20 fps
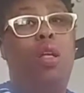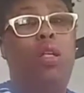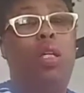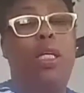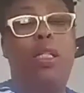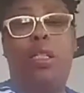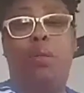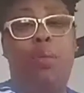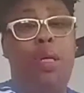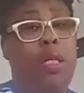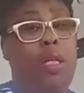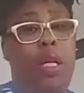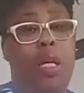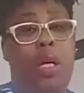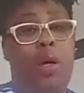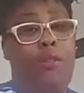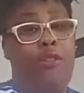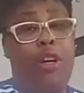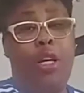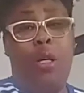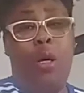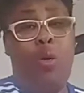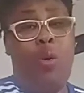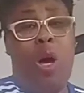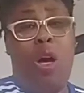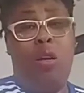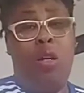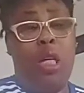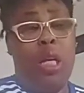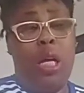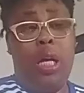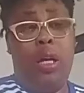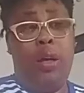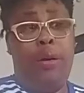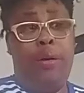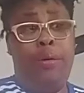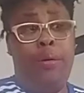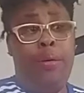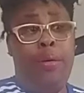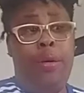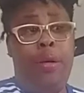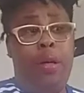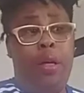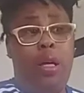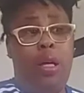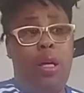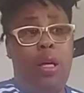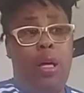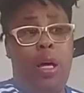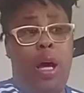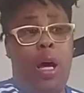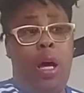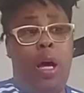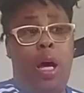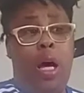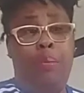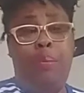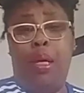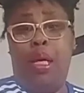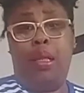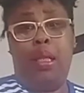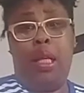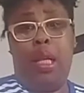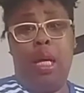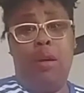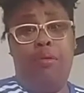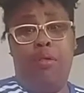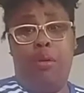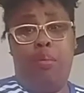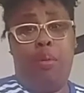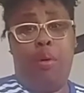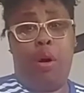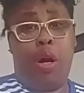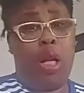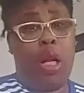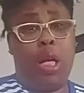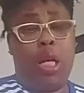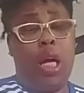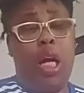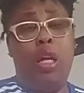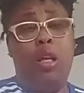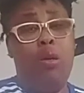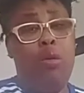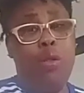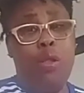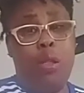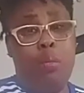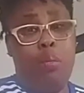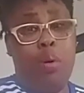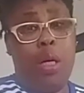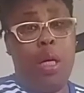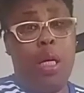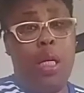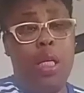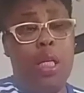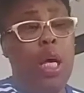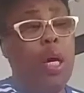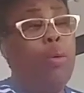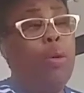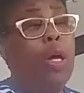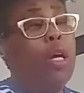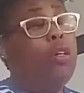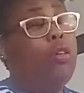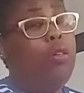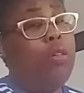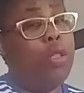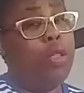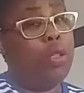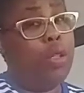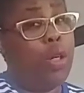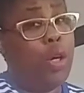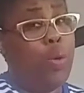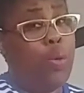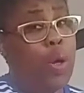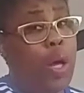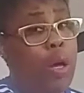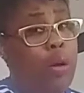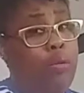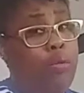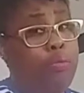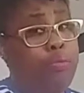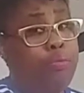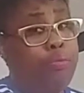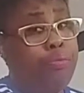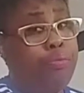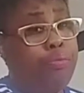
That's me now. If I go out now, I'm not the life of the party like I used to be. Now, when I used to go out,